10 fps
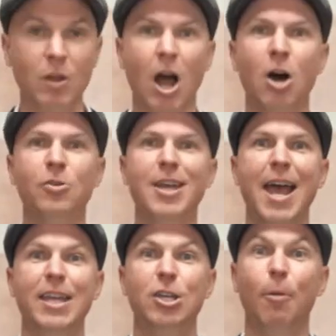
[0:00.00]

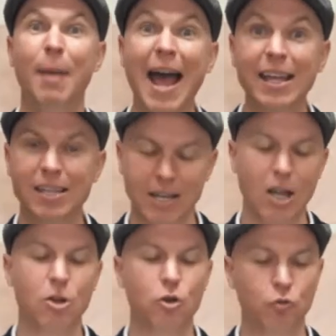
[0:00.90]
Okay, you're back?
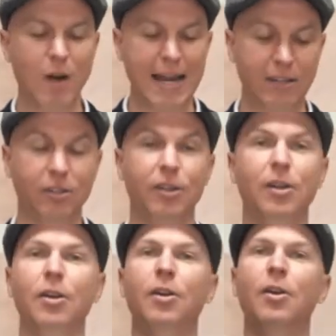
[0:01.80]
Great.
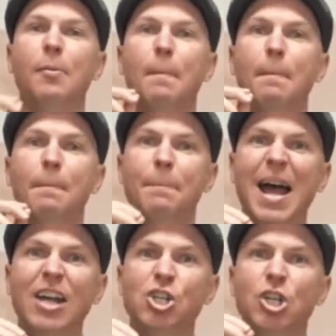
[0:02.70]

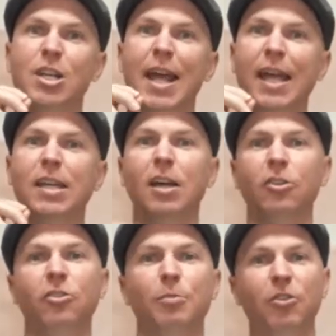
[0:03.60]
Passion and
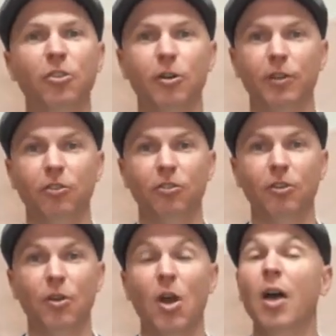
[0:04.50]
customer service.
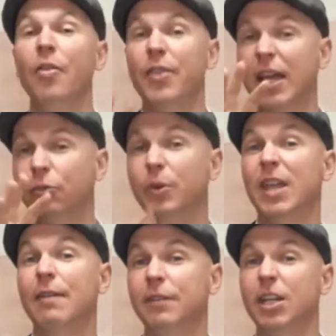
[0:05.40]
That's what
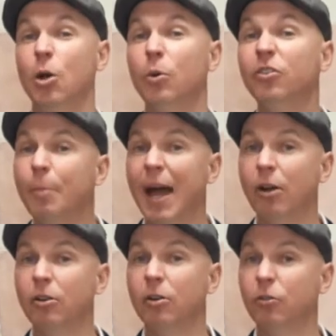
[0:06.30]
that video was about.
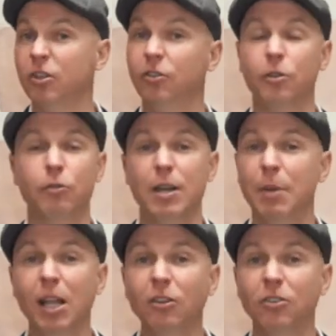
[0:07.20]
Just 3
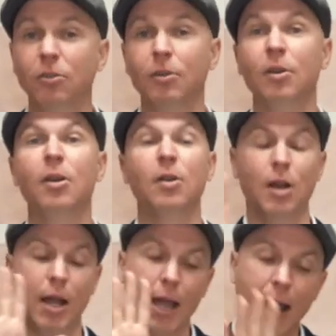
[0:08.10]
minutes,
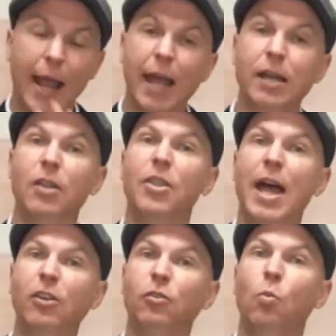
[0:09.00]
and
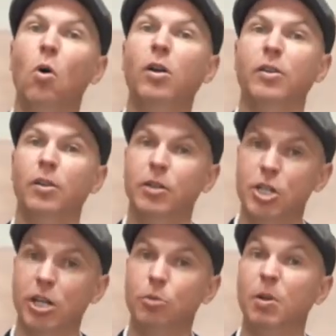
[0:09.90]
that's what the
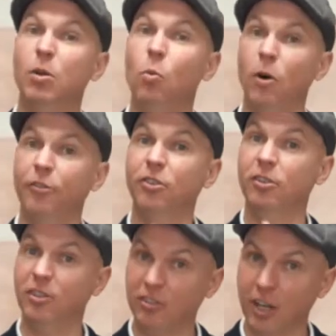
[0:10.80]
gentleman was
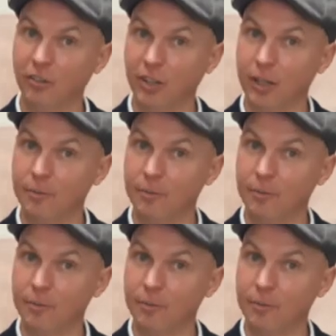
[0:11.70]
discussing.